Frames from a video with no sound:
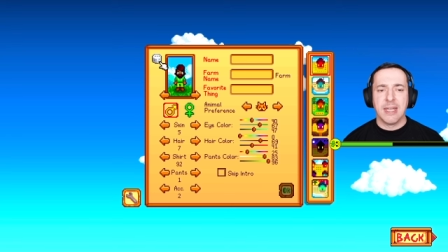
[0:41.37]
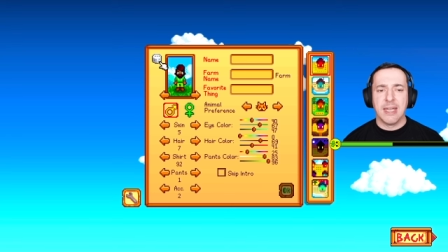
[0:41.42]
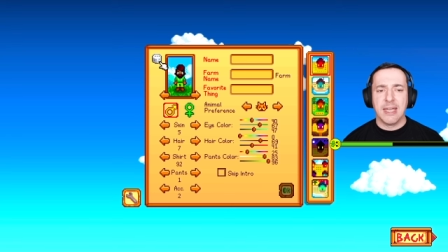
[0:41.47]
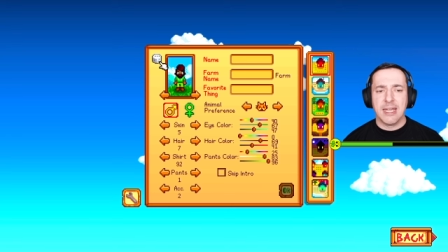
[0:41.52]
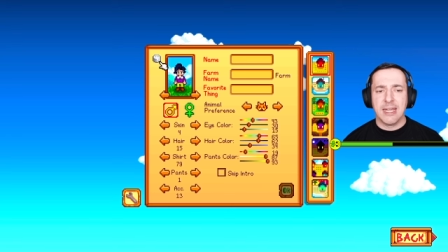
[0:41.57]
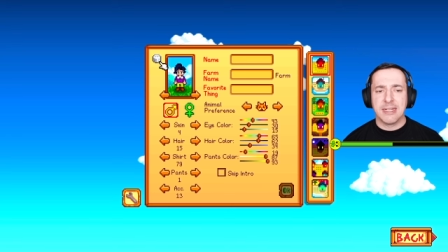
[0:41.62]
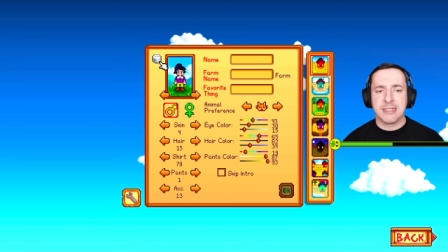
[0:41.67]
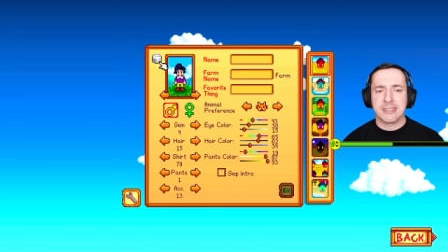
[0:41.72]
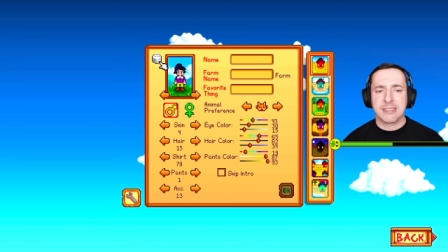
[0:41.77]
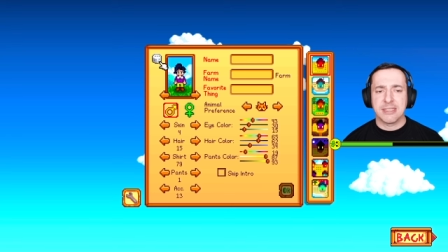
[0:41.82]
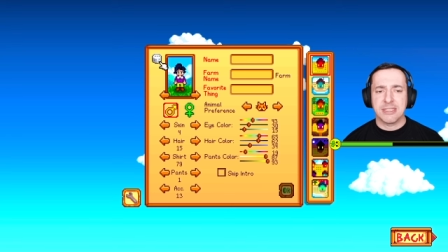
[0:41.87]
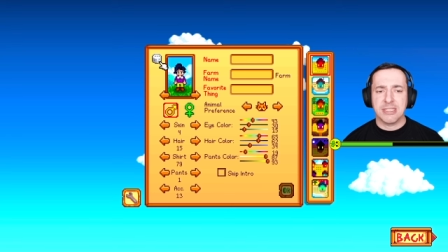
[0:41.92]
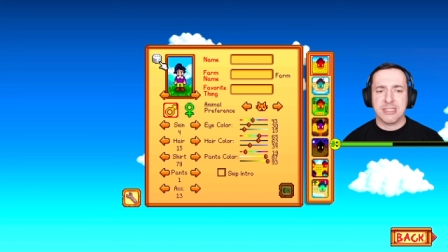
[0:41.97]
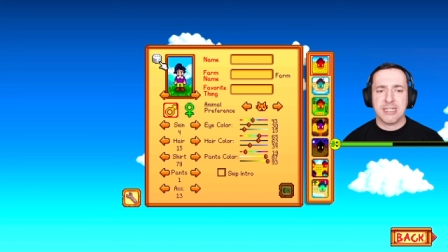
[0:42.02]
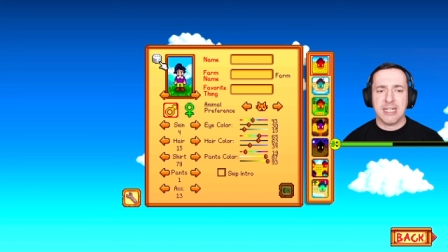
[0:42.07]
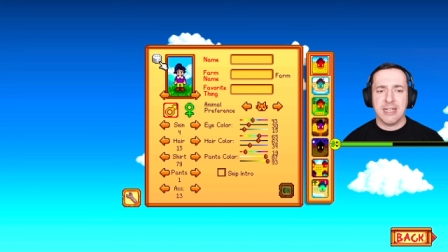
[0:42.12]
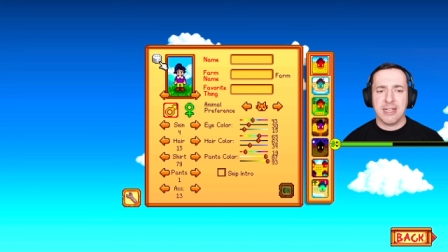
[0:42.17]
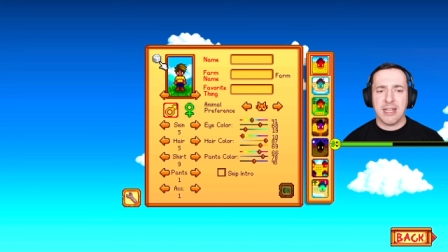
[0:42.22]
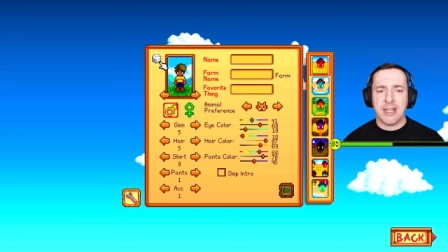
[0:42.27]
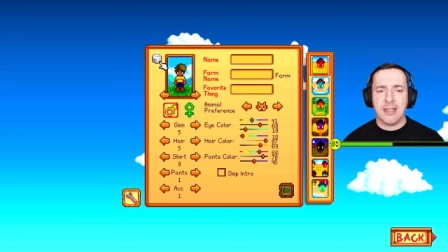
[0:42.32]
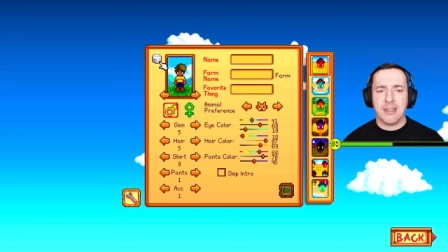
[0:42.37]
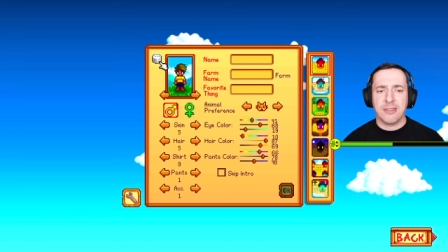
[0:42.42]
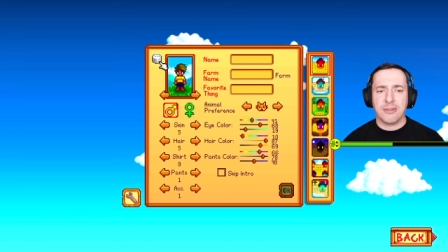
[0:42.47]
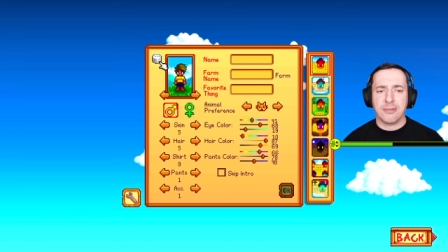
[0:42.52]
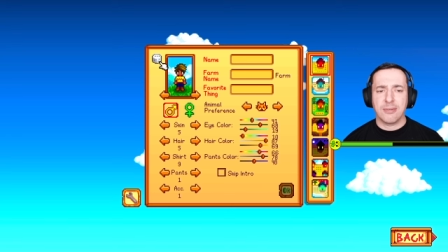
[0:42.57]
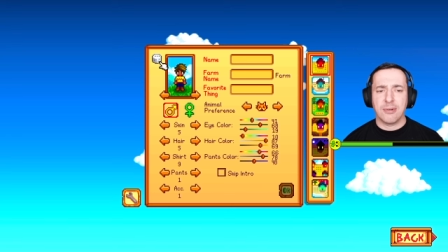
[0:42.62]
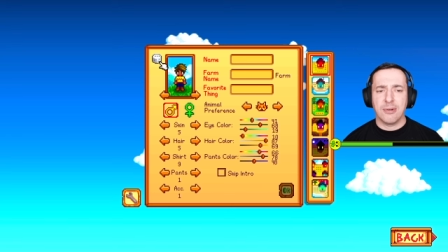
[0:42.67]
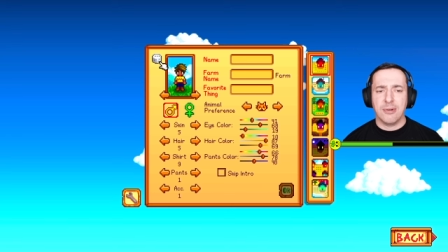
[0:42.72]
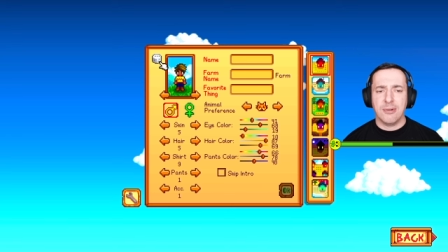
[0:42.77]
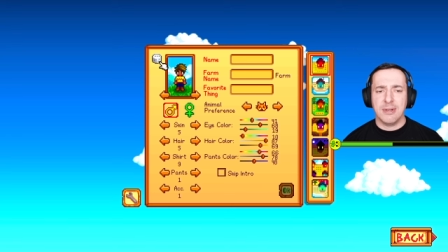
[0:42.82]
Uh, so just keep going
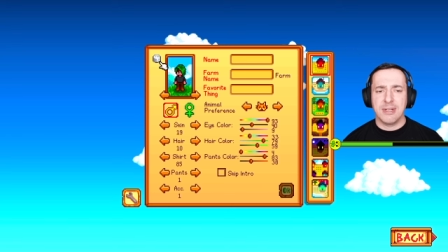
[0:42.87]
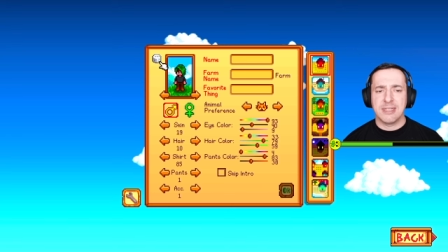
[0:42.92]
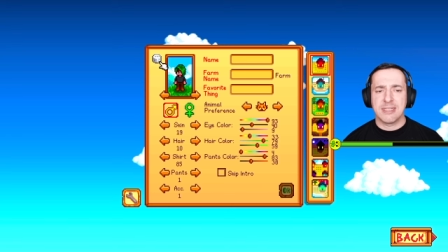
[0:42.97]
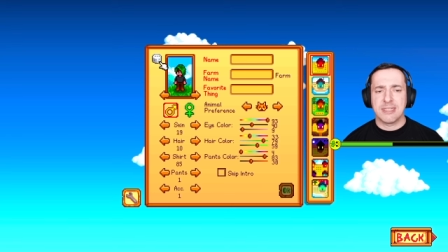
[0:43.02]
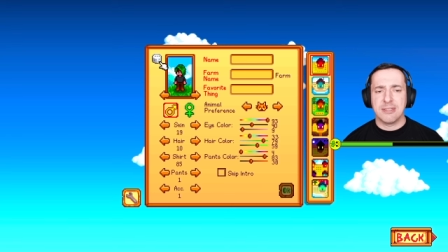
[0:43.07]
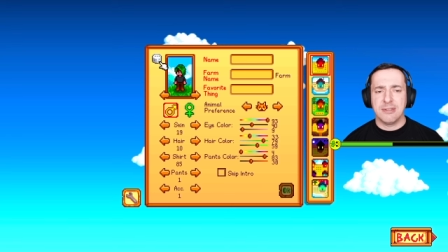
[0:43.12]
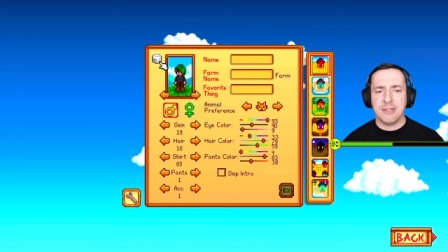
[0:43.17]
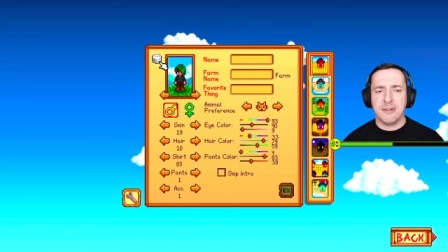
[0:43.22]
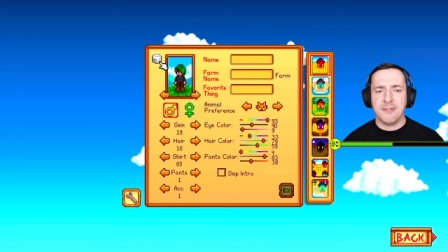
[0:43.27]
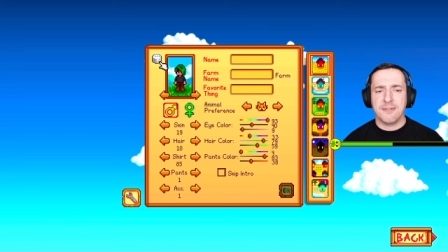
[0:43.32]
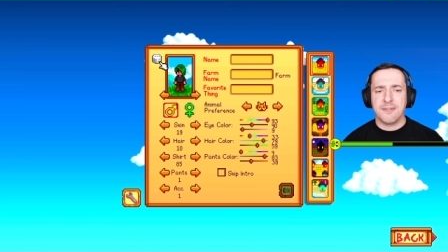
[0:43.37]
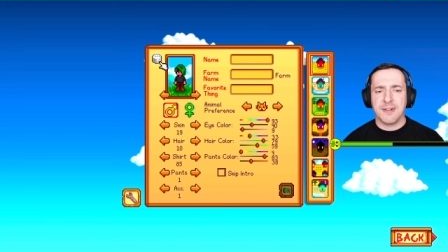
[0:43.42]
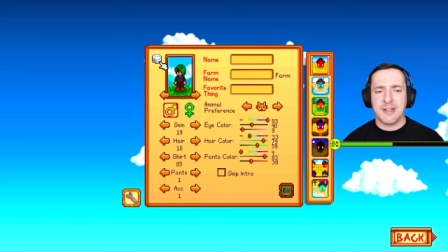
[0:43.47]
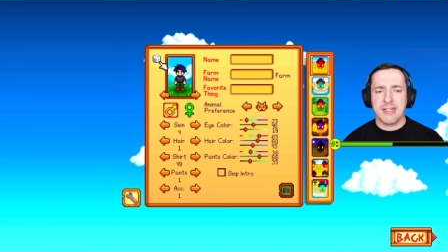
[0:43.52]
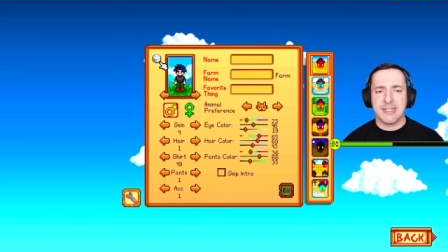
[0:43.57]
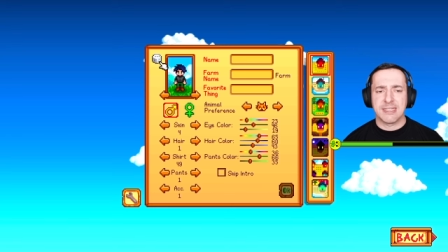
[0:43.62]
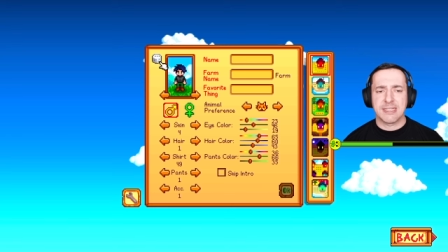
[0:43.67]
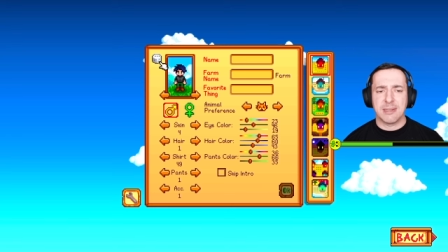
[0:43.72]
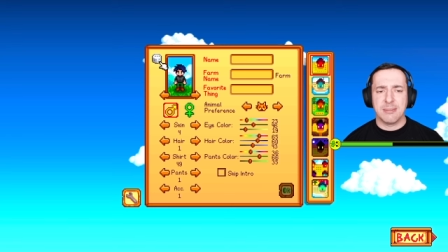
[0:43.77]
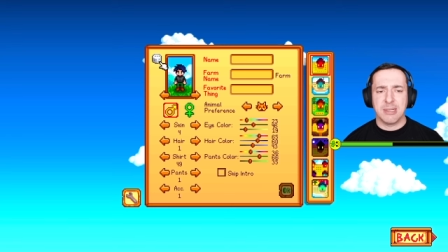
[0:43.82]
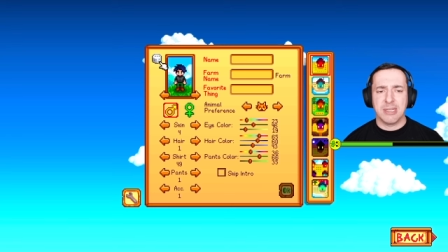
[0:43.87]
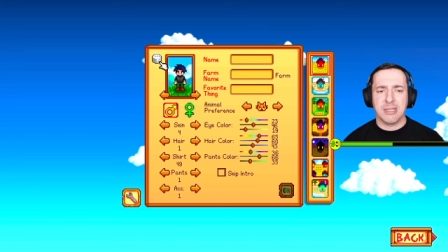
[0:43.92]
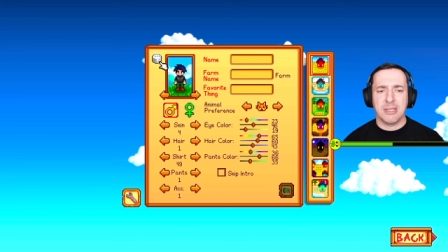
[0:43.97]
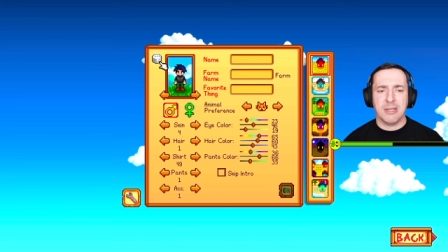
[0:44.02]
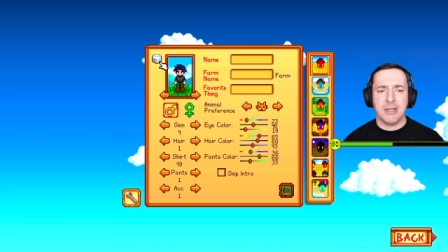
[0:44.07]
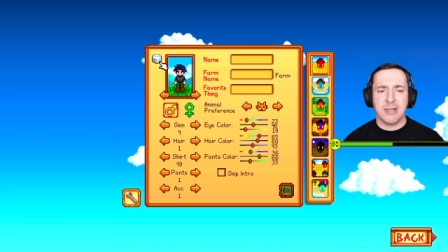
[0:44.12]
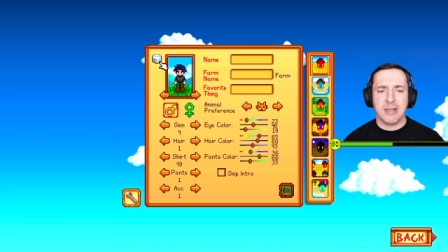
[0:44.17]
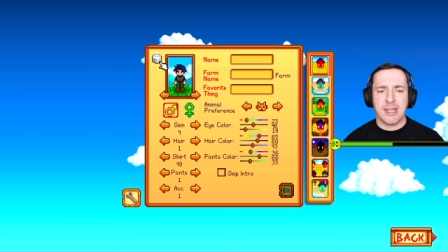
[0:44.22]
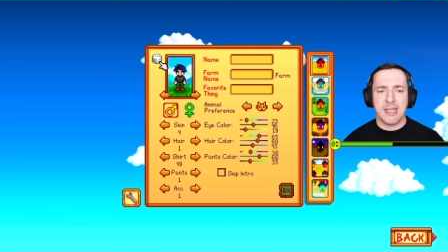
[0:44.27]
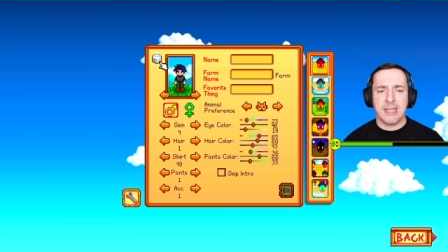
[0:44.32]
through until you find something
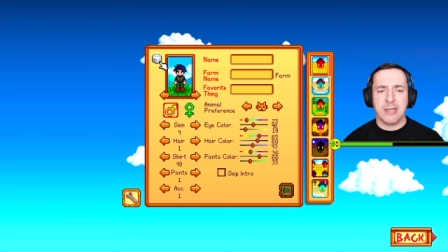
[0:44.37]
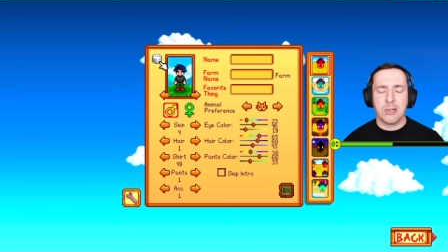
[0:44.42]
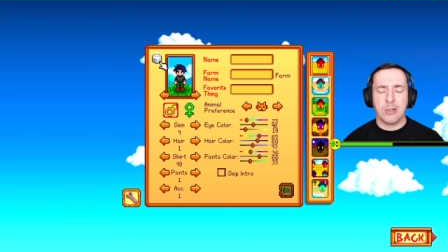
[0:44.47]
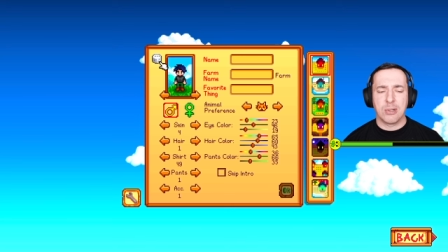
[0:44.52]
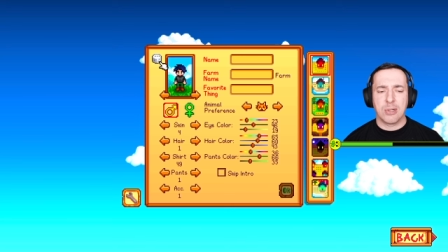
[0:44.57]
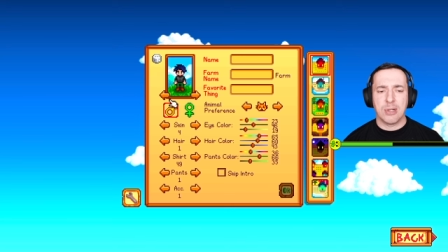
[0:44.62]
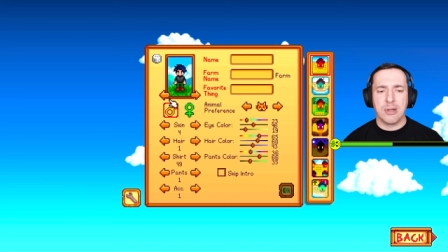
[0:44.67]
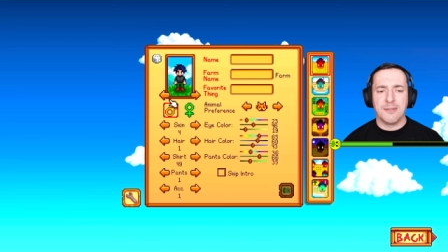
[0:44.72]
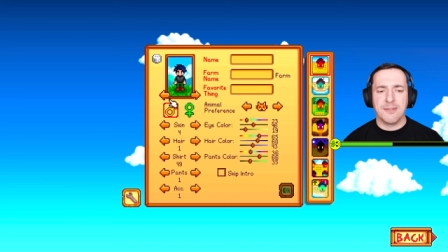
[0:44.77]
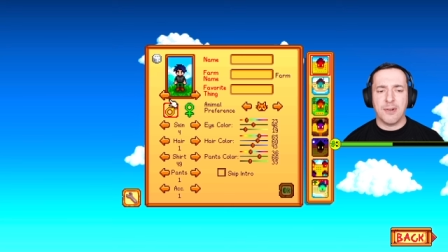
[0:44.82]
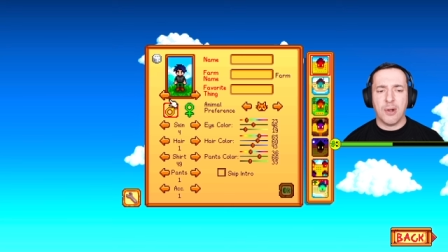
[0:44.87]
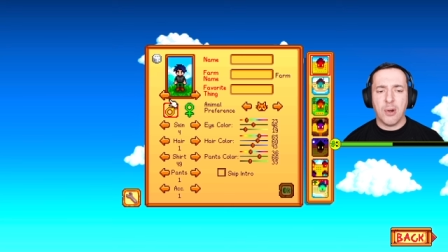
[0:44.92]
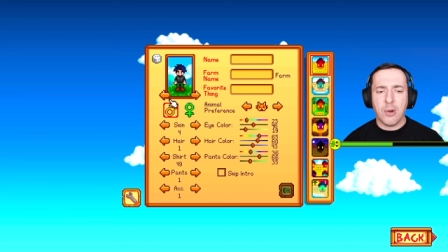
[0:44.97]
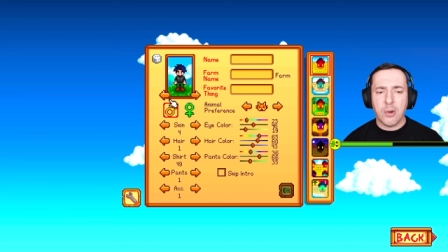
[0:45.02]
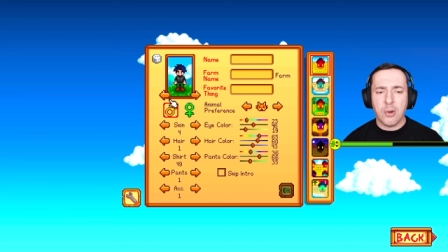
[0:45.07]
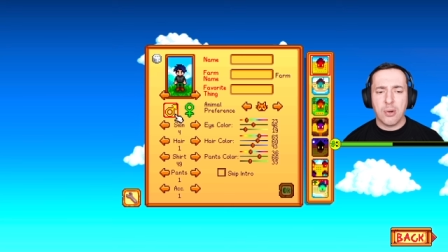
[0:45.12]
that you like the look of.